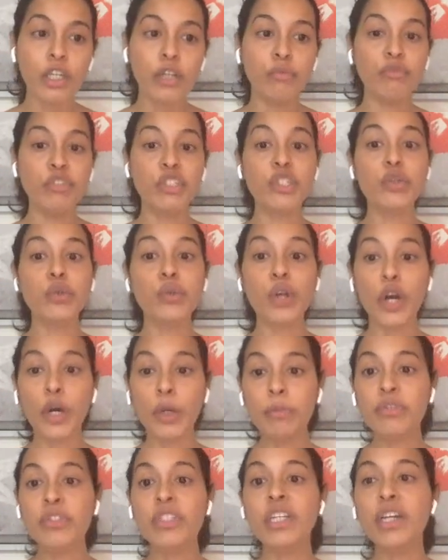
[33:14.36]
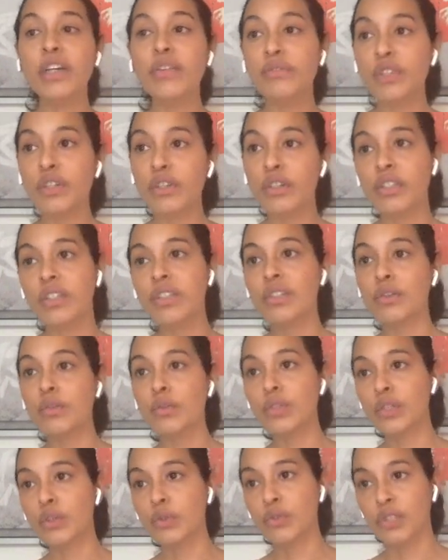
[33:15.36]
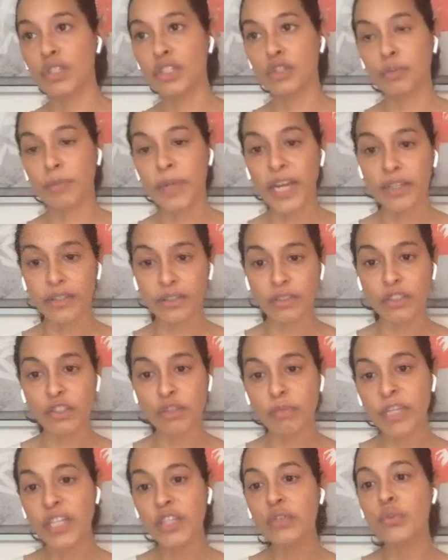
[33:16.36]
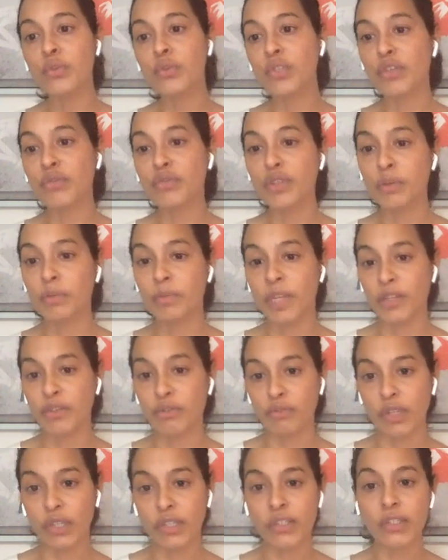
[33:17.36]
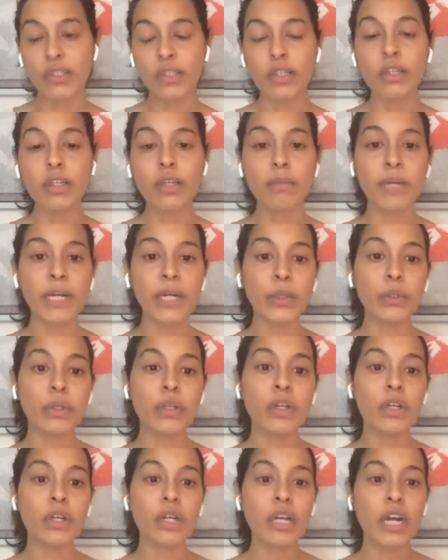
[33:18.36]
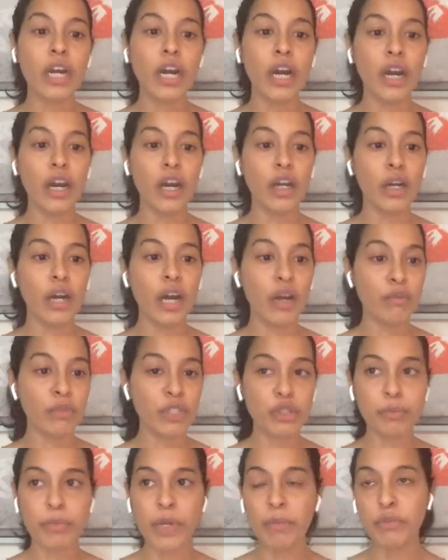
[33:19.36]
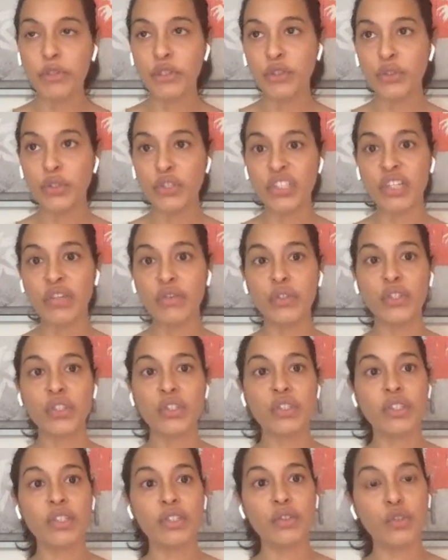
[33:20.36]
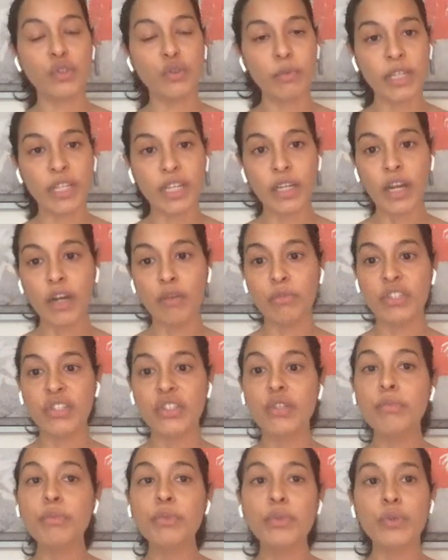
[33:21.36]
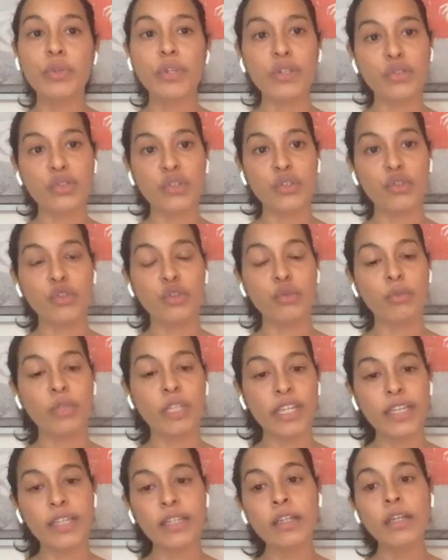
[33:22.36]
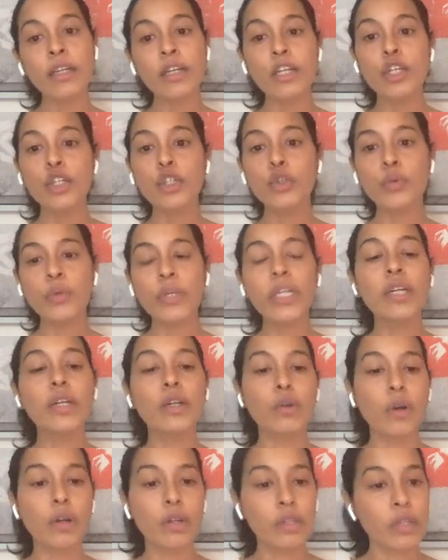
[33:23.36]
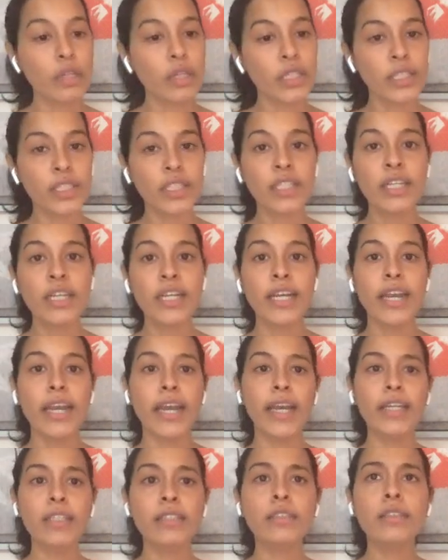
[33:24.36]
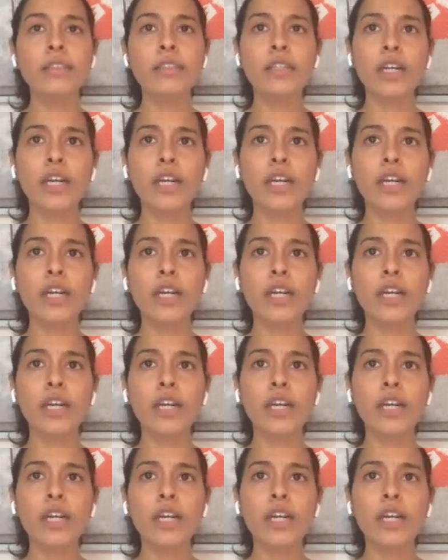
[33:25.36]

We should observe the resource usage patterns, make use of your metrics, think about how much memory your service is consuming, how much CPU it is consuming, and tweak accordingly. And